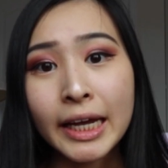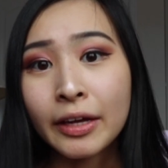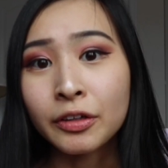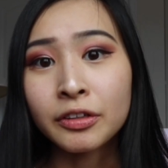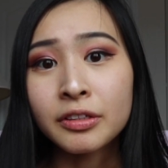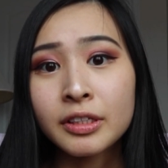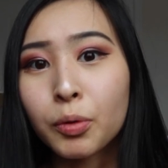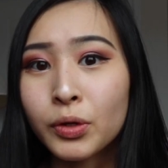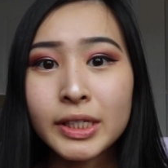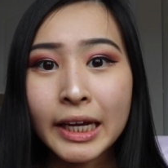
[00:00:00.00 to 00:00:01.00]
scanners,
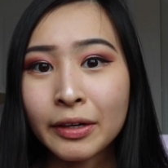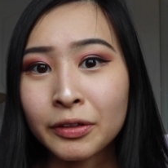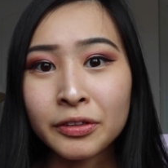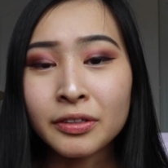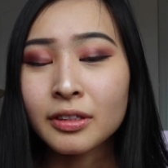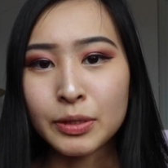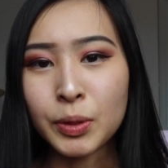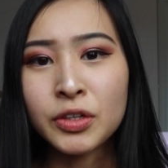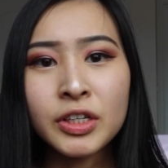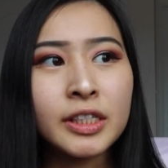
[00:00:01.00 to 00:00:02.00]
port scanners, as
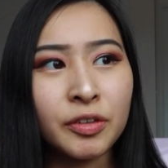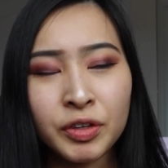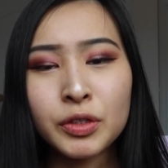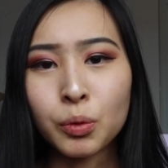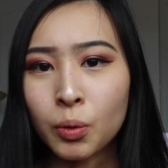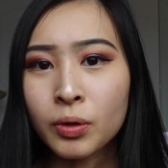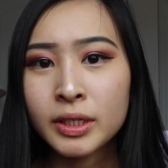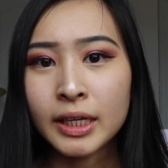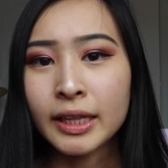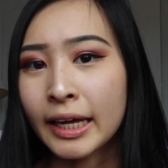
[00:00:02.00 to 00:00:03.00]
well as just different
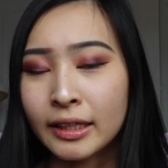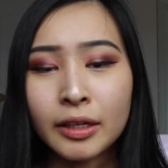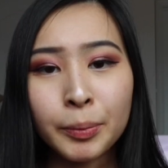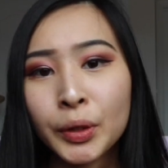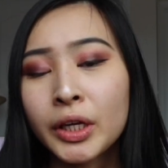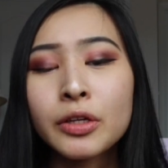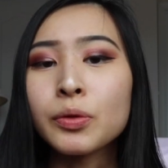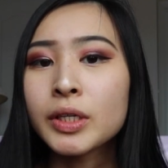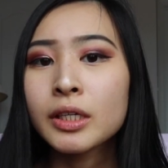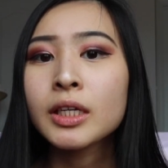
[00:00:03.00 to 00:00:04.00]
tools that the community
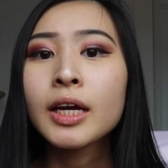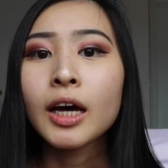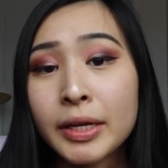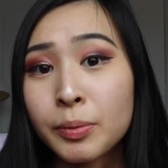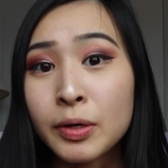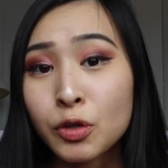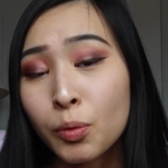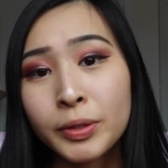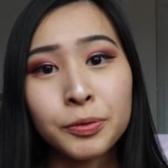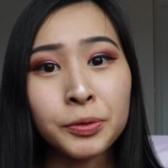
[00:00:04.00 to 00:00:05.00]
uses, as well as
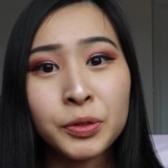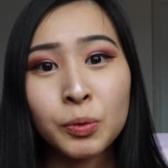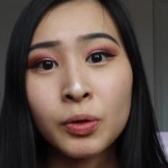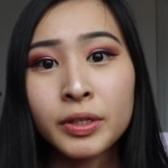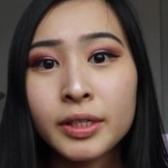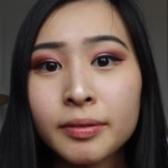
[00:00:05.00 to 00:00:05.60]
open source tools.